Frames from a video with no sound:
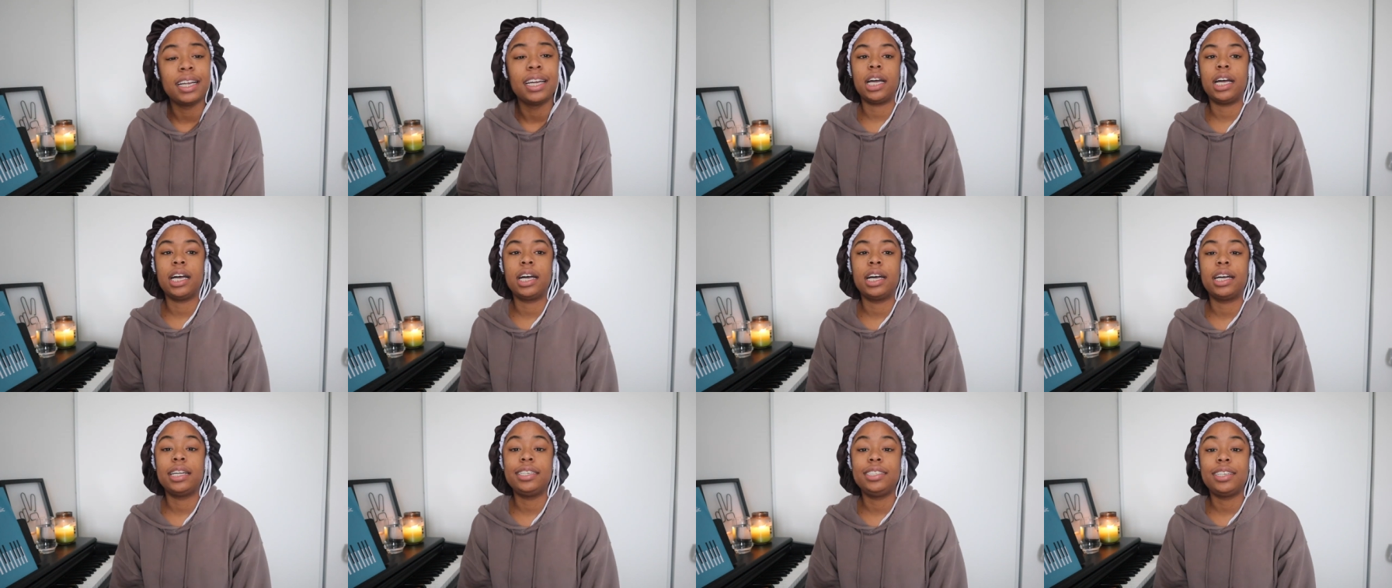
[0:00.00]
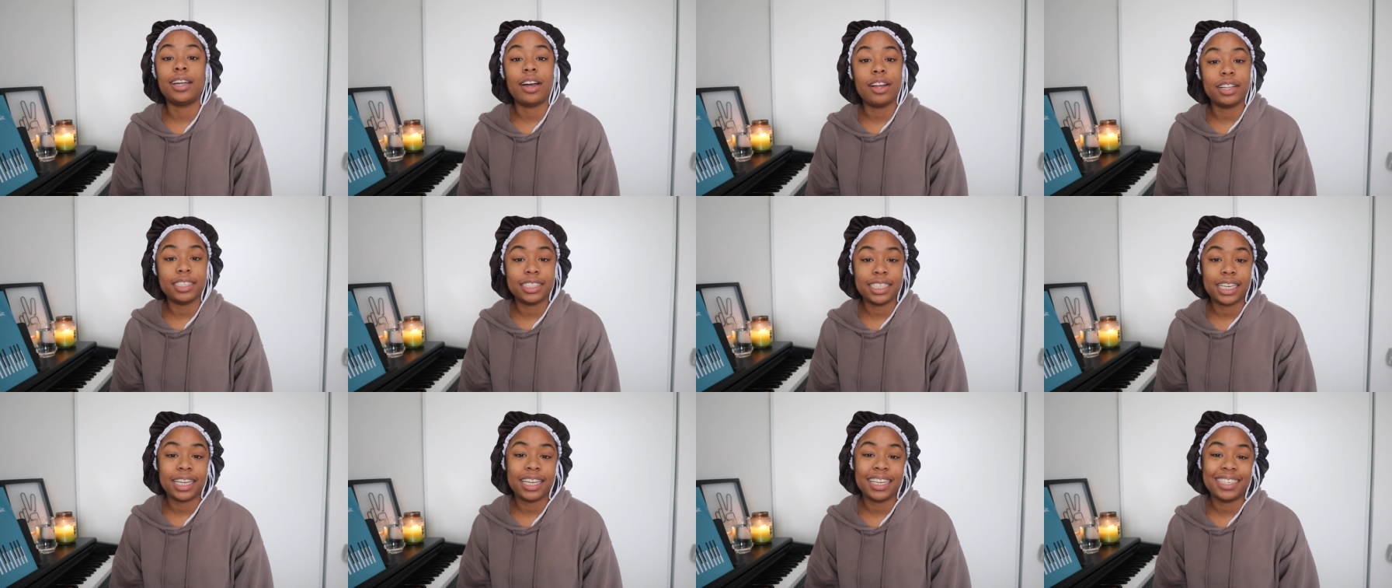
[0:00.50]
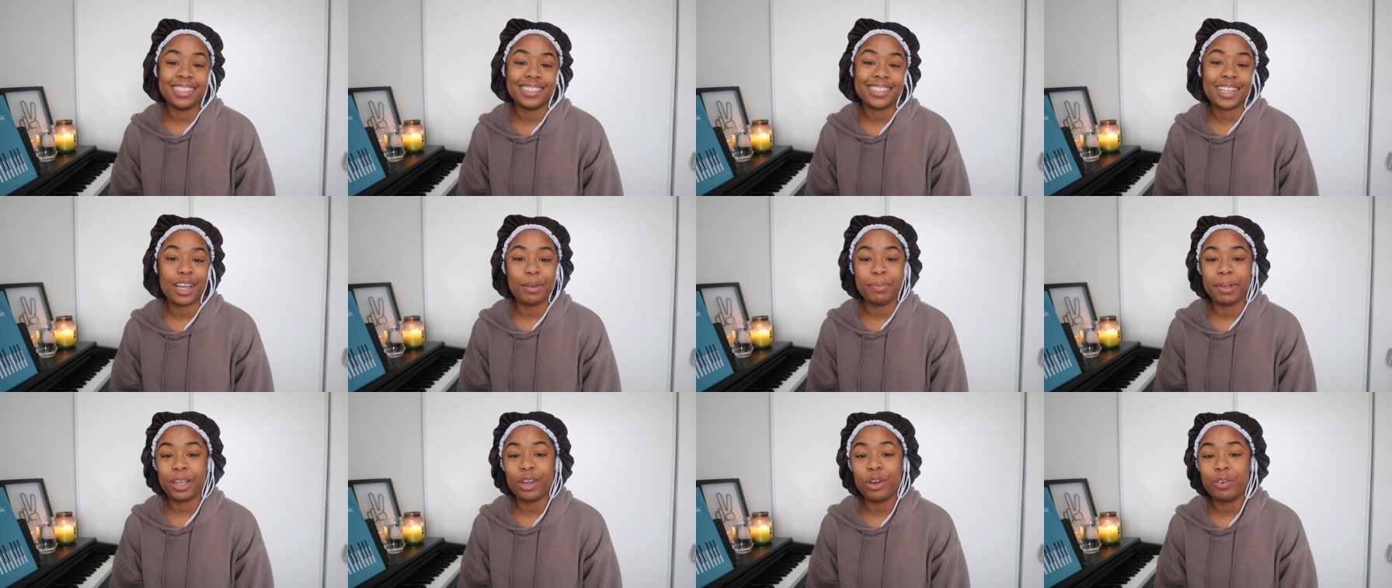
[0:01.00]
Uh, Dante is
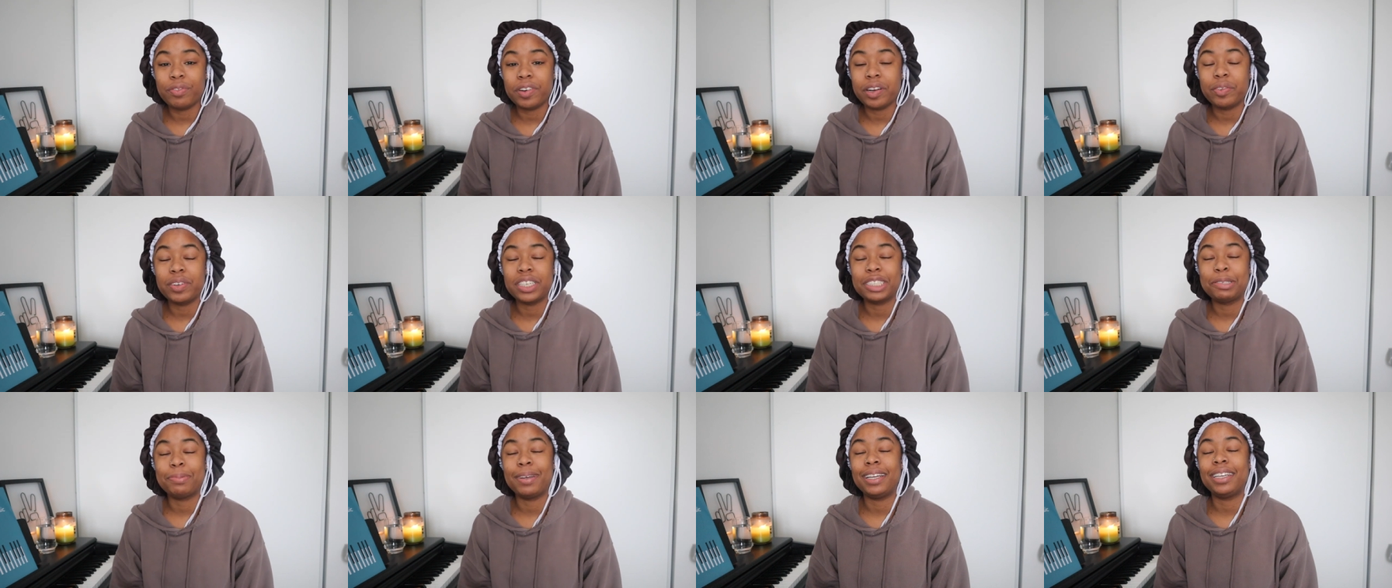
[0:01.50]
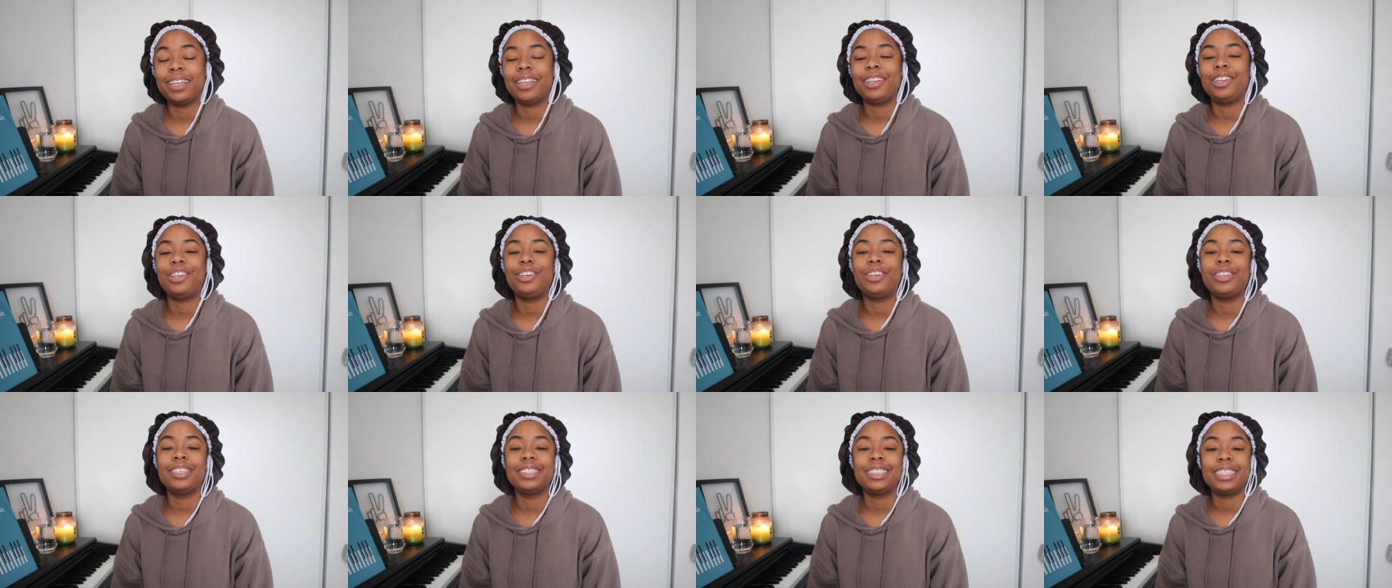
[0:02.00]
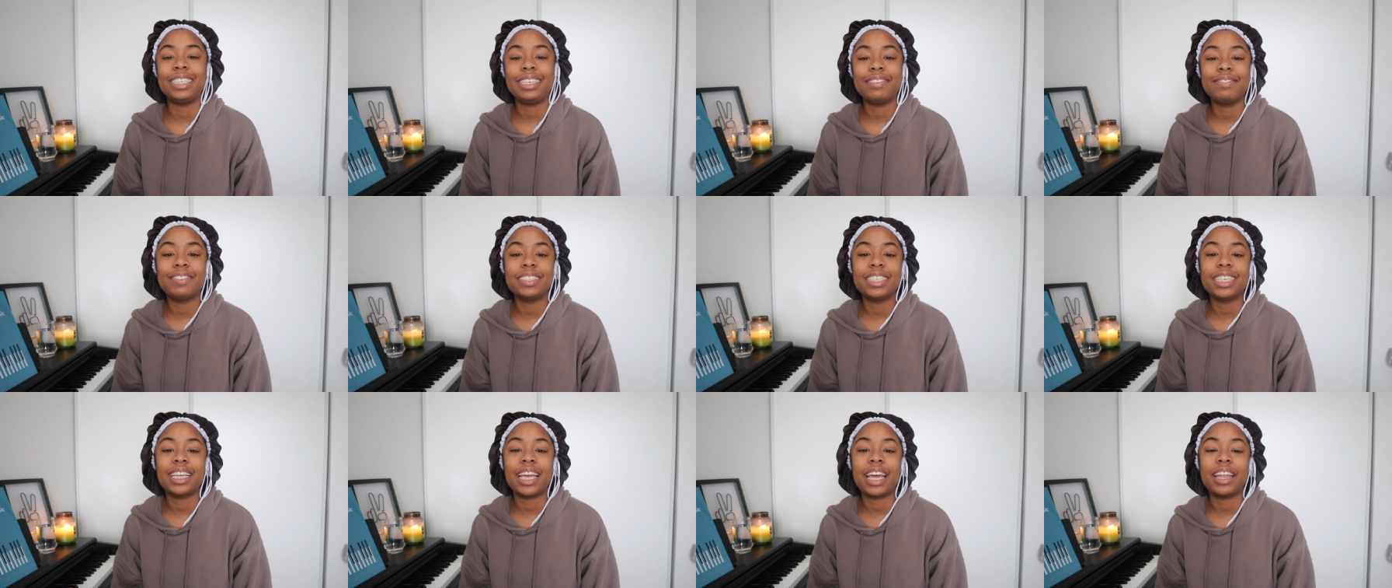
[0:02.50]
coming over, we're spending New Year's Eve
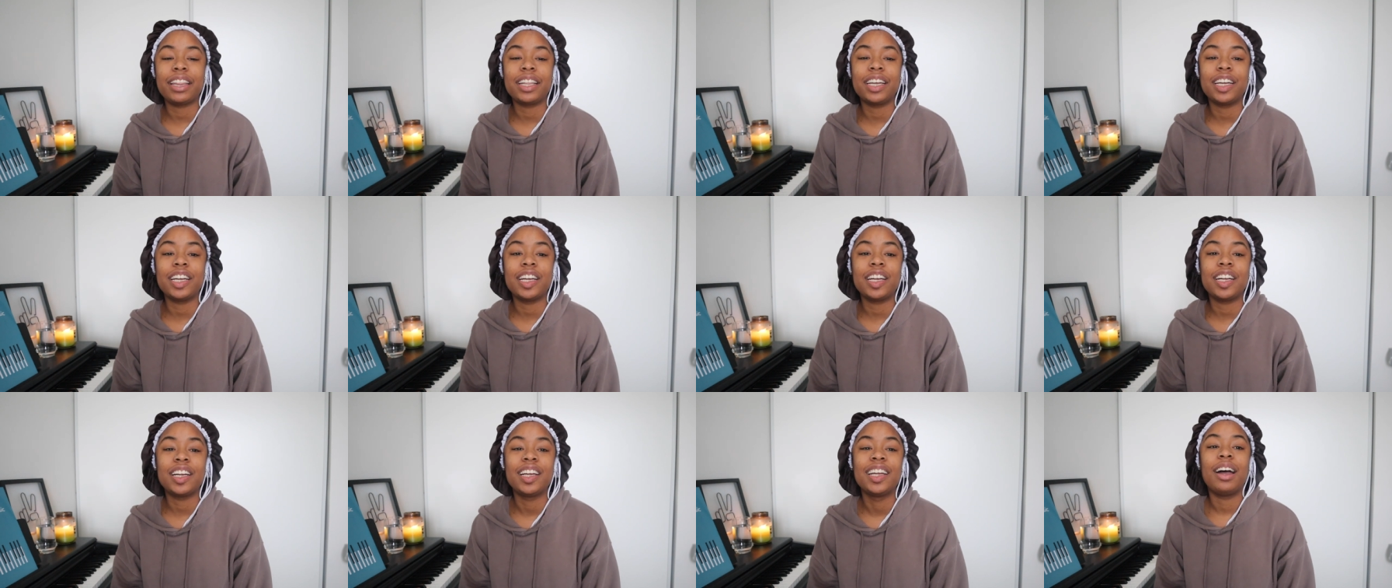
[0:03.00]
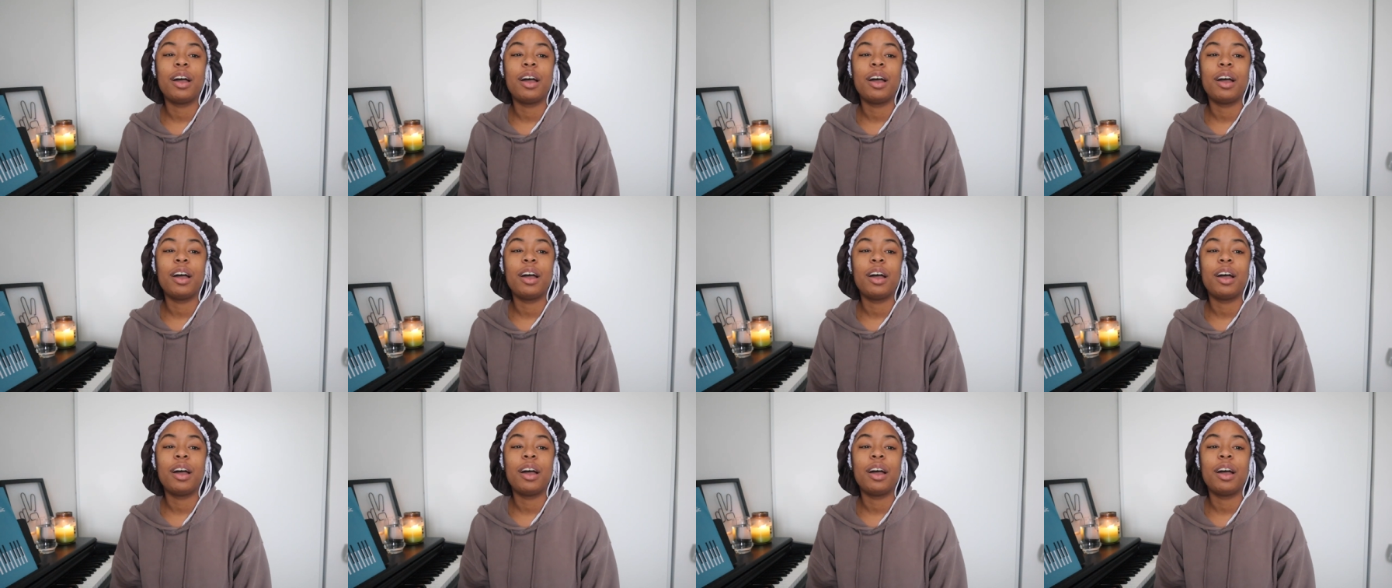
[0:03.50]
together.